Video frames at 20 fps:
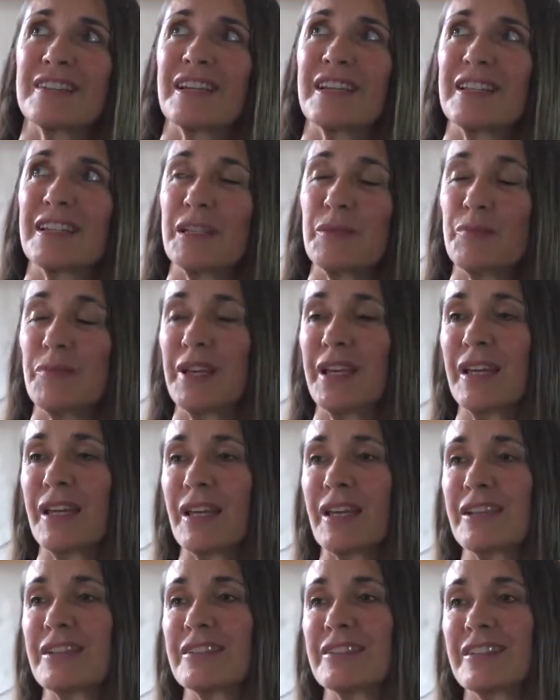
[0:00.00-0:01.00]
that he
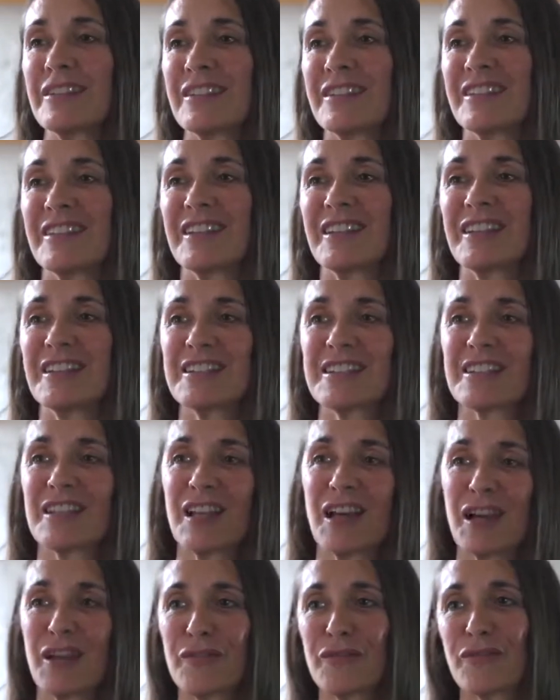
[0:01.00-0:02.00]
made in his
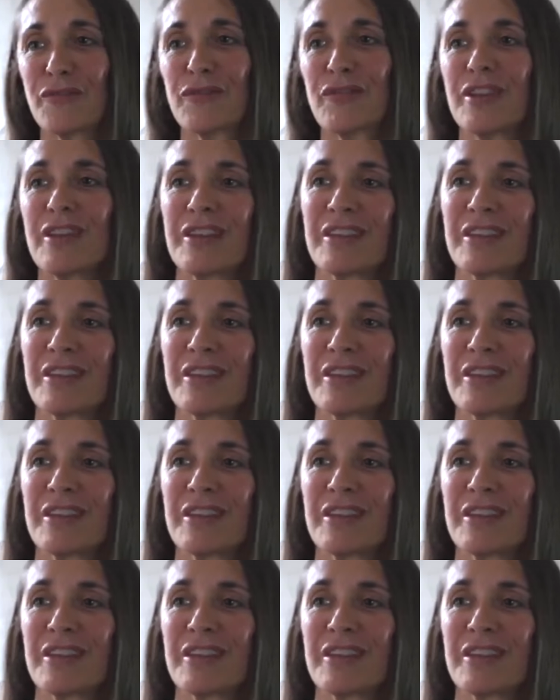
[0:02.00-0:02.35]
life